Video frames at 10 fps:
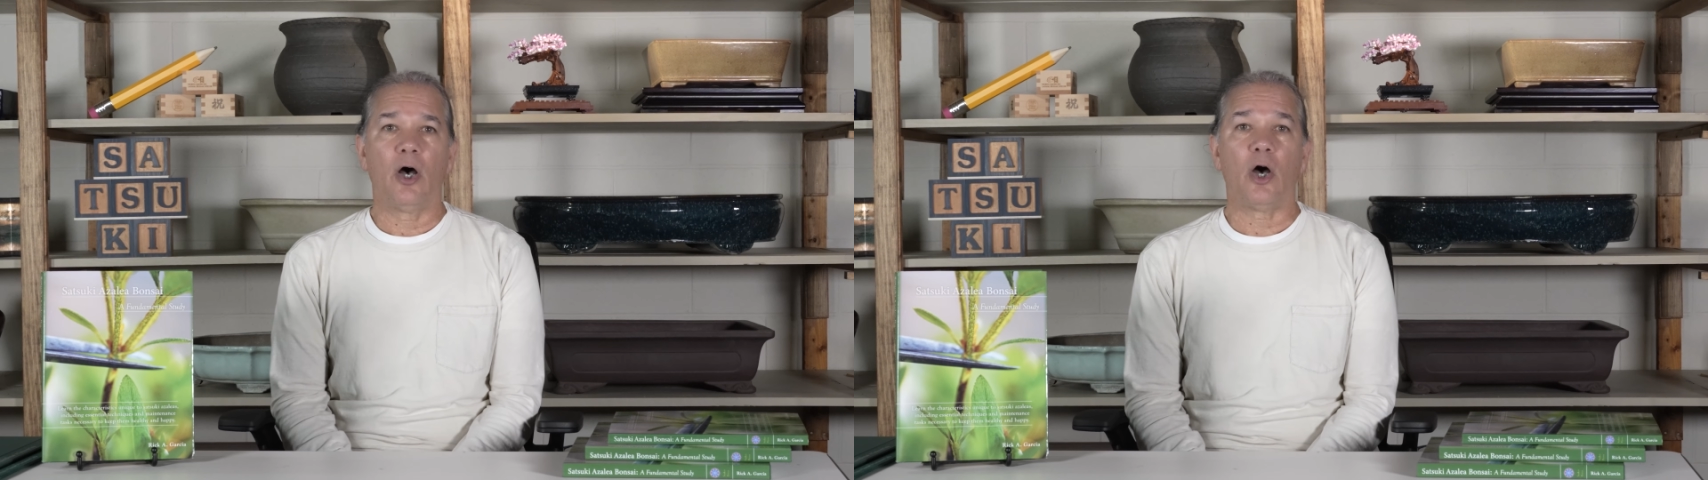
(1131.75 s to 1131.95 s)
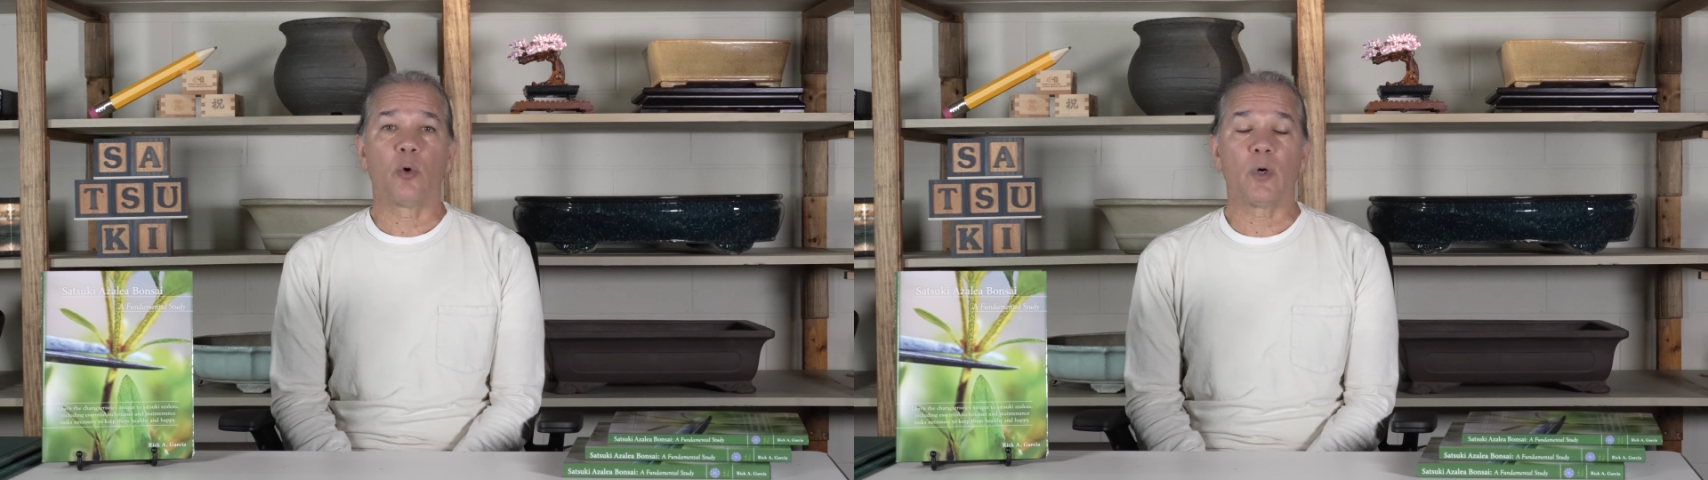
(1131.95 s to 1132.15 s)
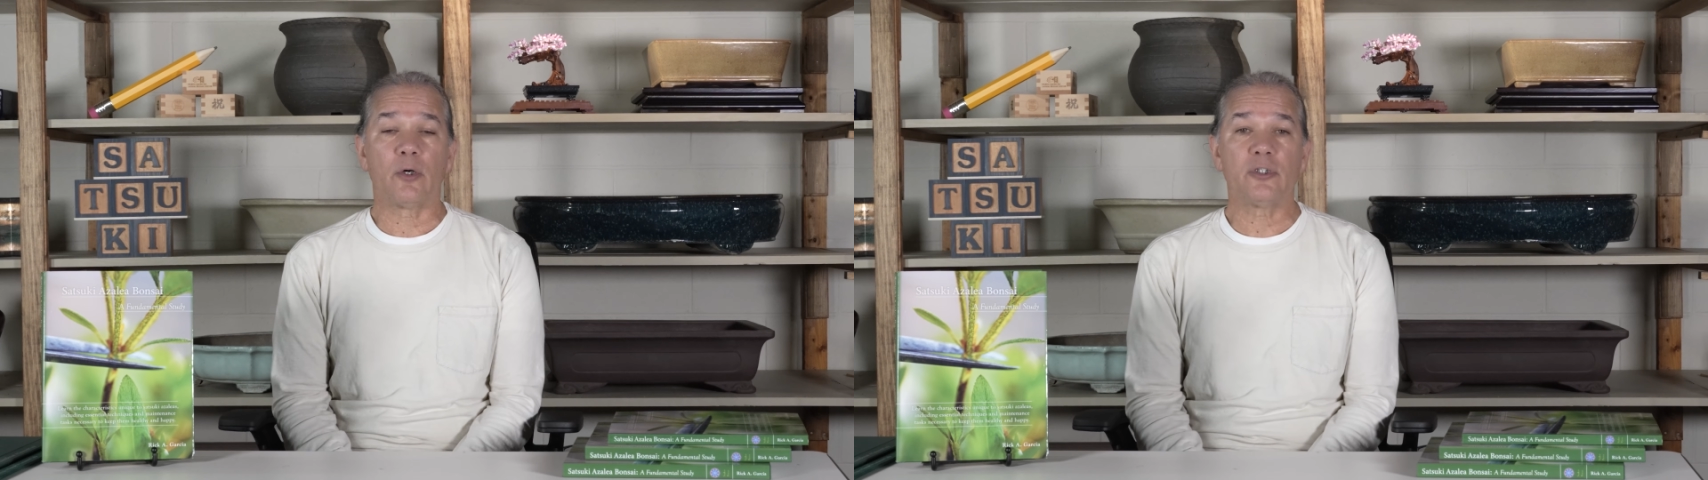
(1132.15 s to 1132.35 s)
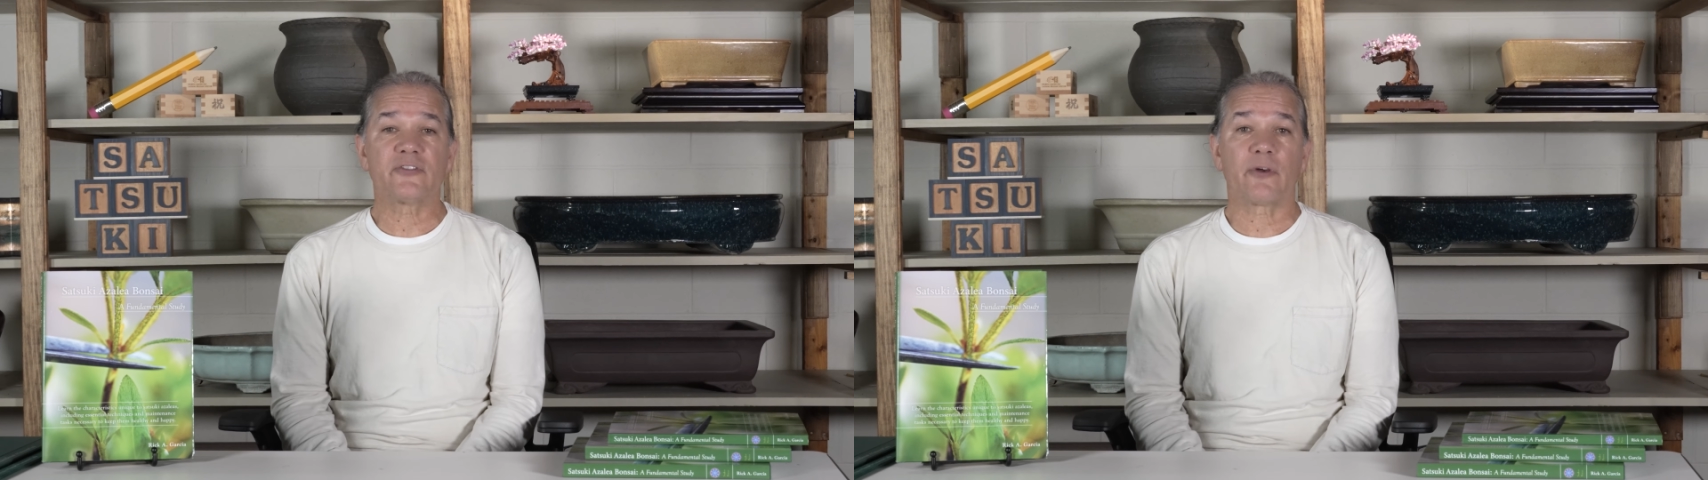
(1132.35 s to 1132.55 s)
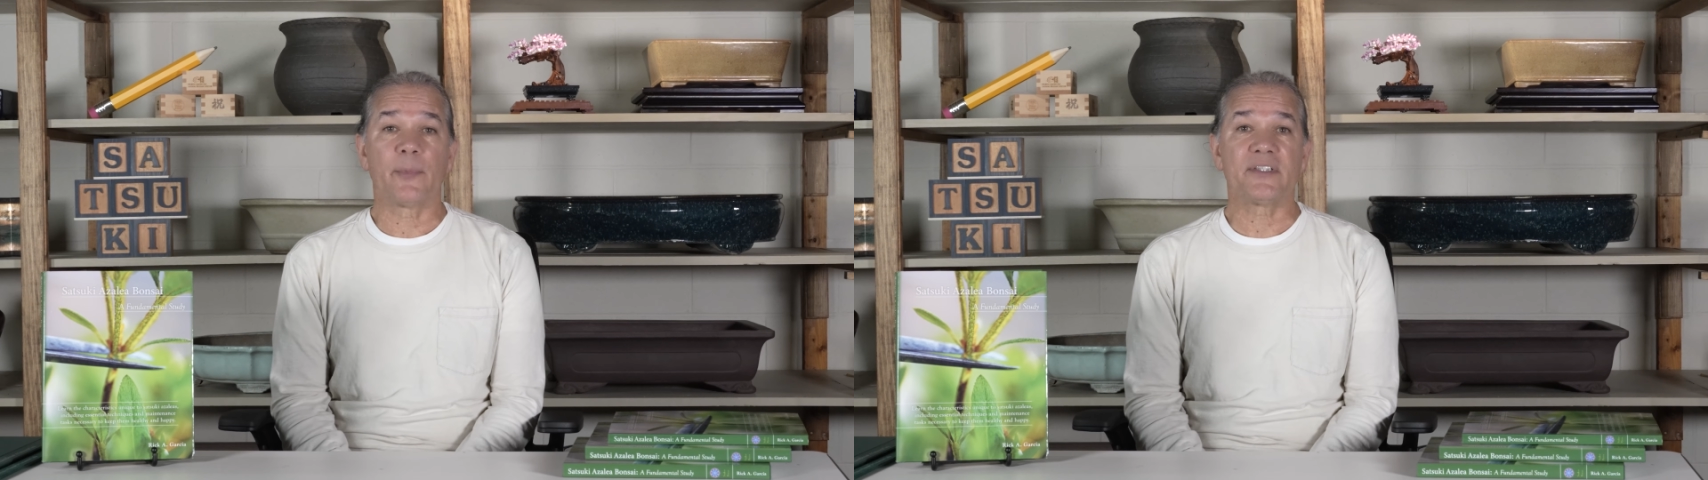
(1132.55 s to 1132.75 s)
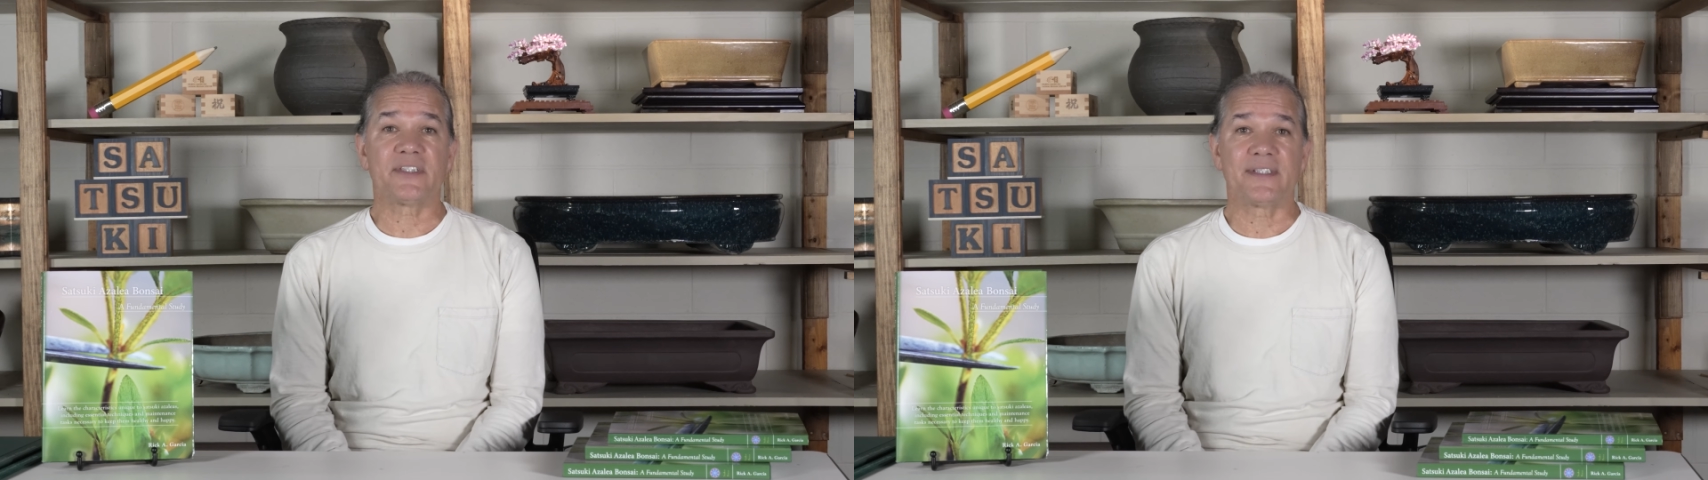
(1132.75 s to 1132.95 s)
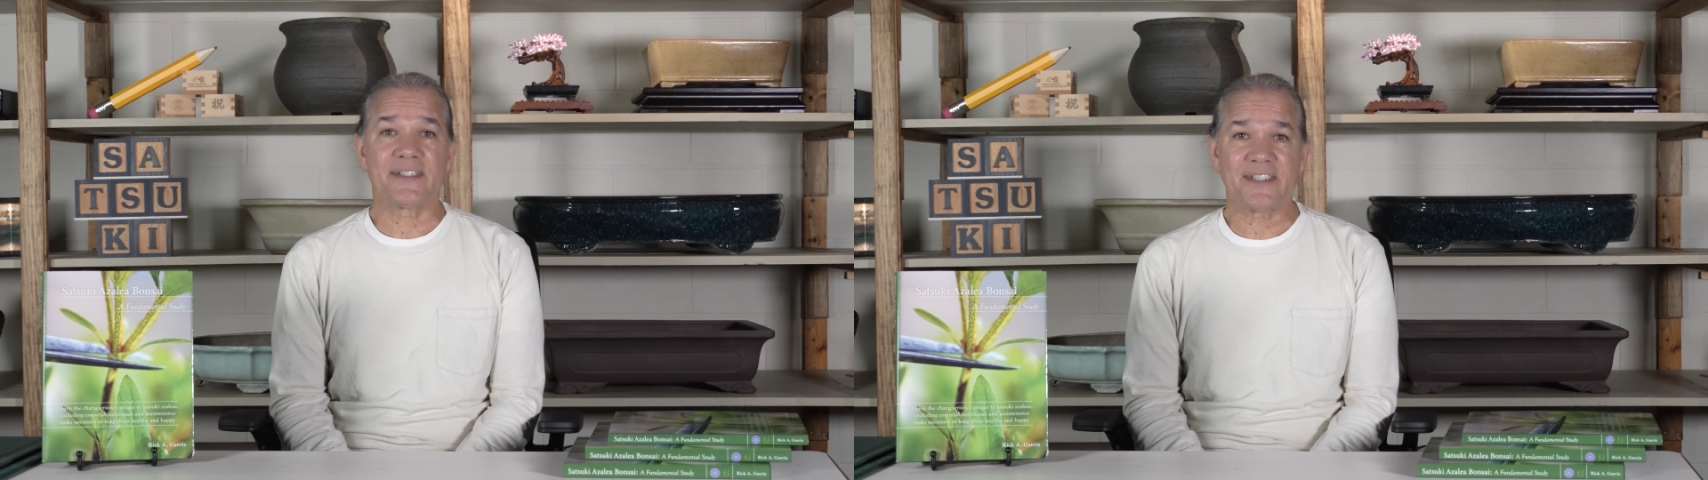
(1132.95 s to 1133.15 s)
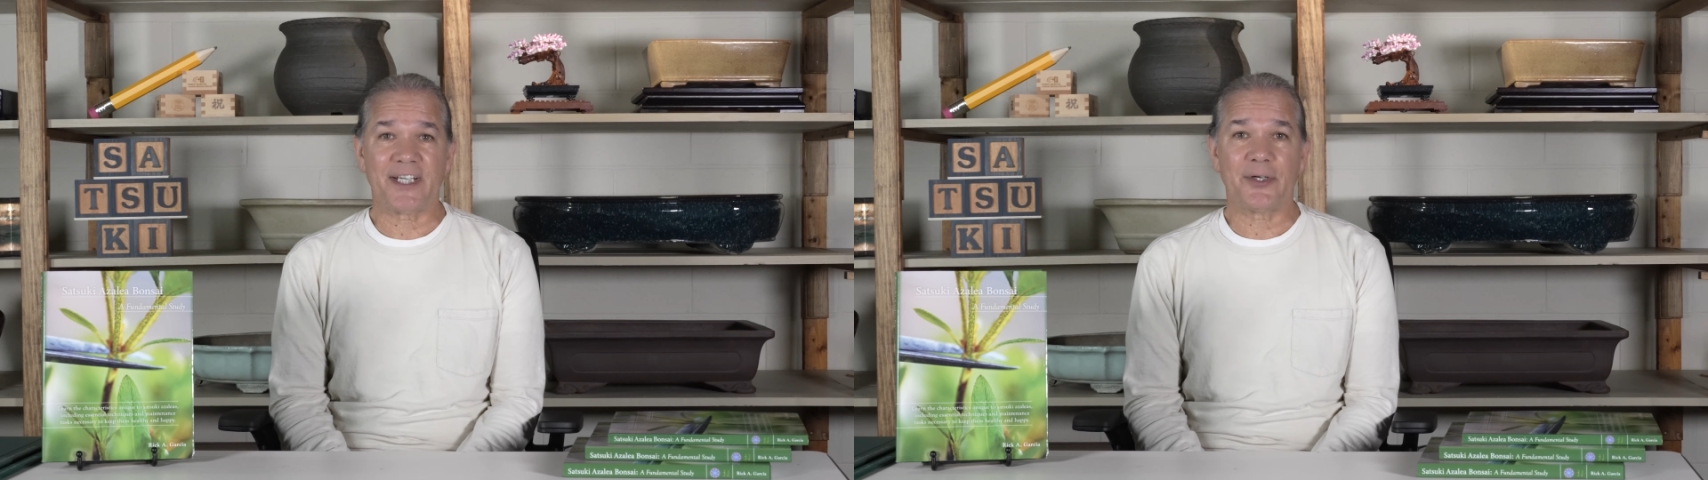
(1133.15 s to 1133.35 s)
arose from a
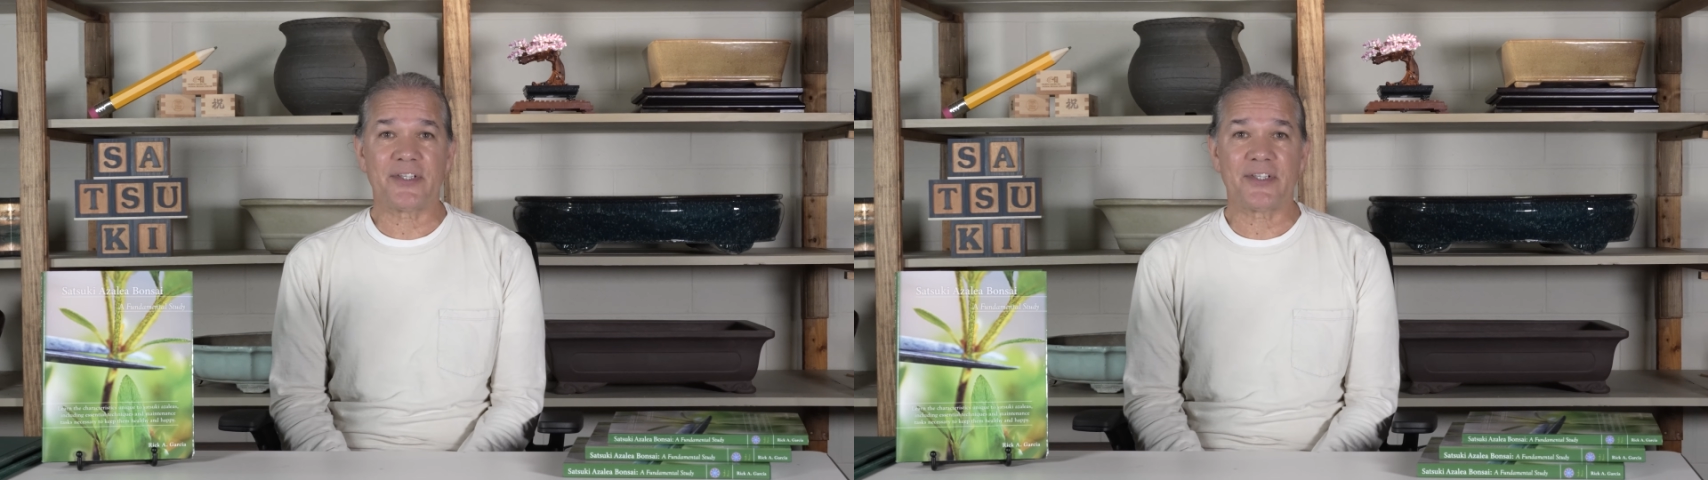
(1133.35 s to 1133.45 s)
sincere